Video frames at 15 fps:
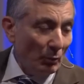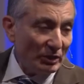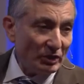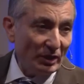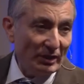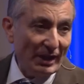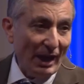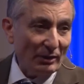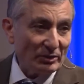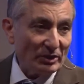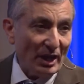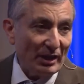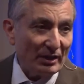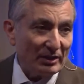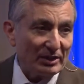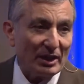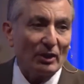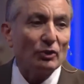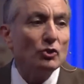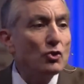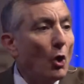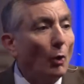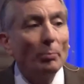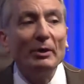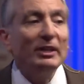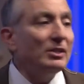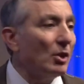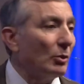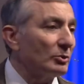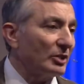than what's on the outside of the cell.
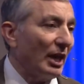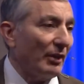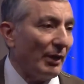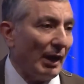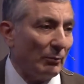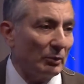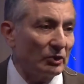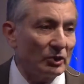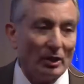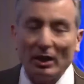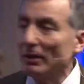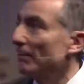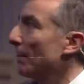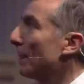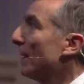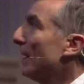Nobody knows how that was done.